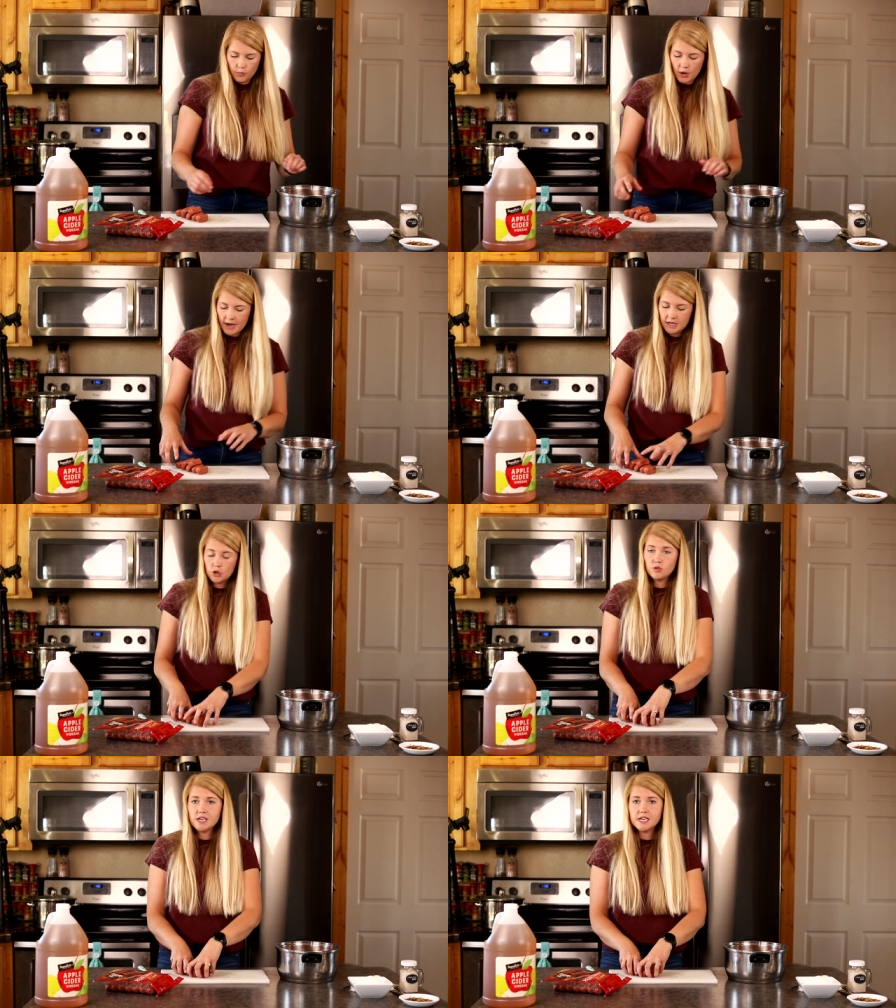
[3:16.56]
brine
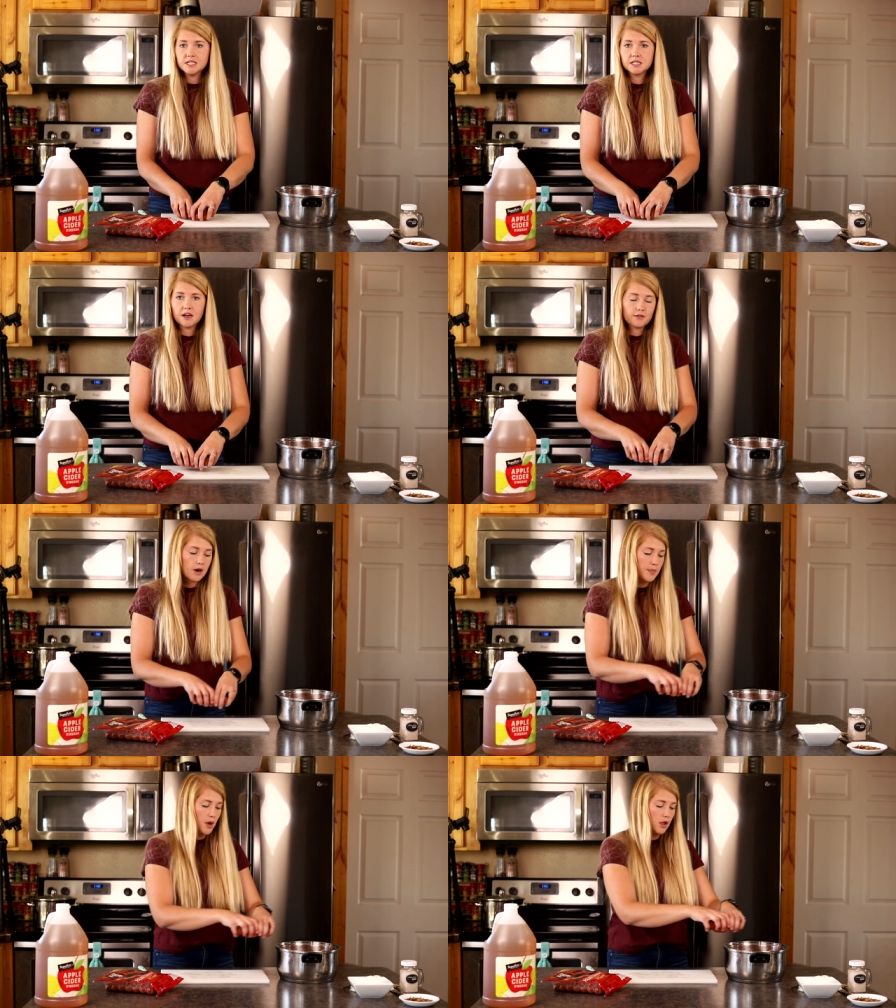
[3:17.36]
you need to
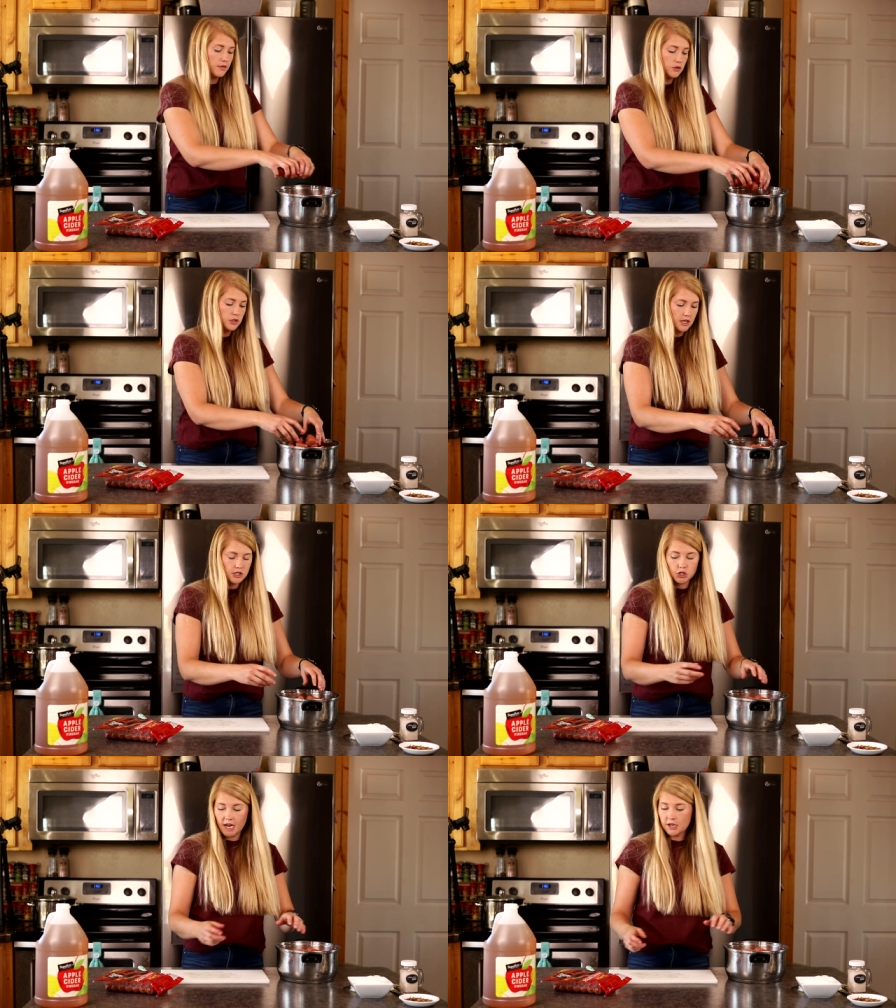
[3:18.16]
cover up all of your
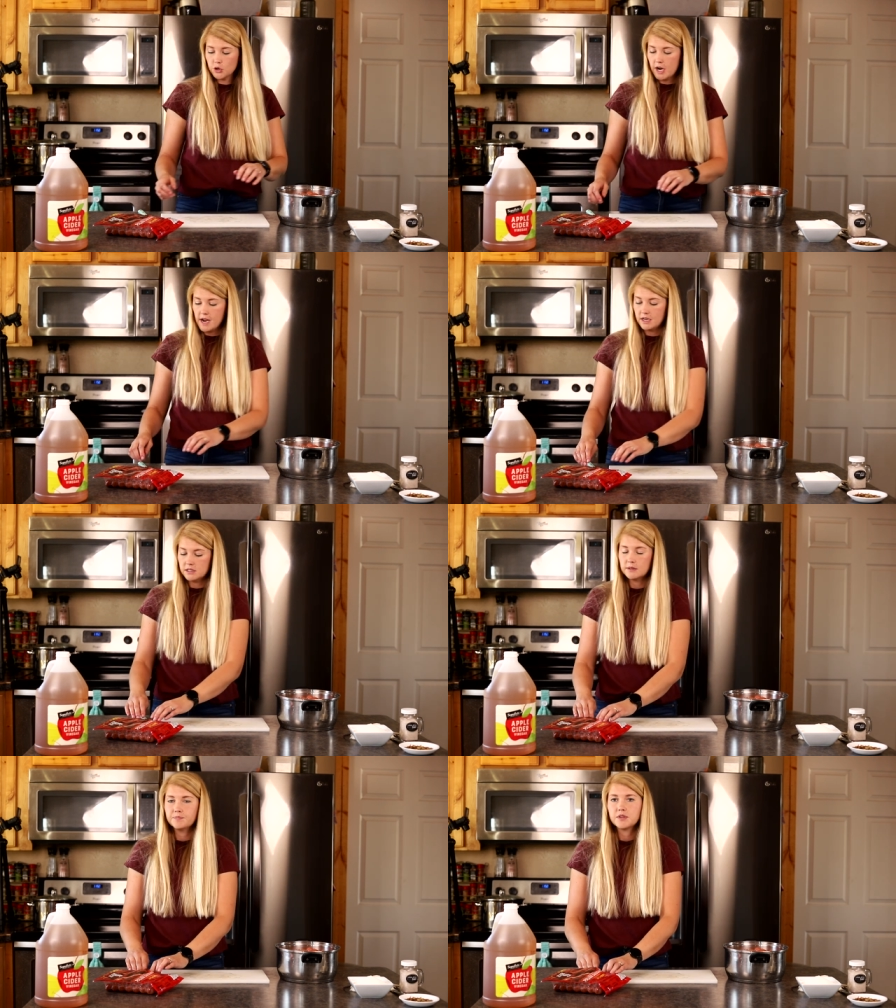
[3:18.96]
sausage and your
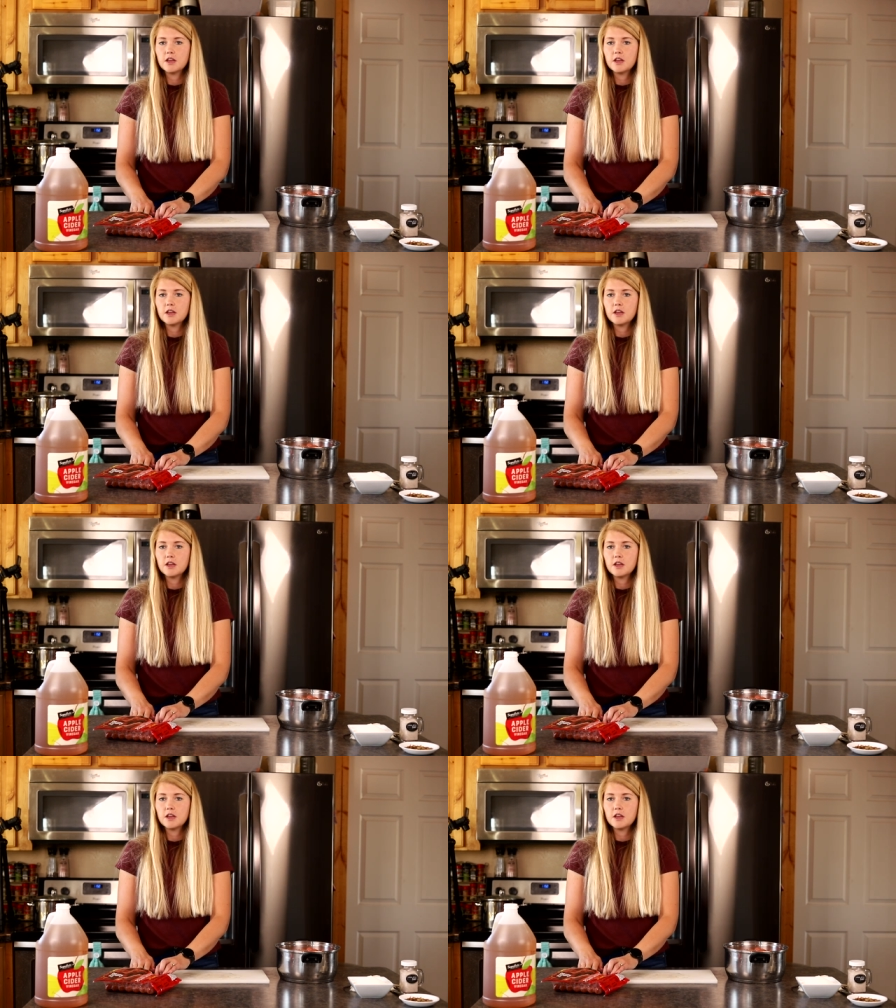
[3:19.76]
eggs.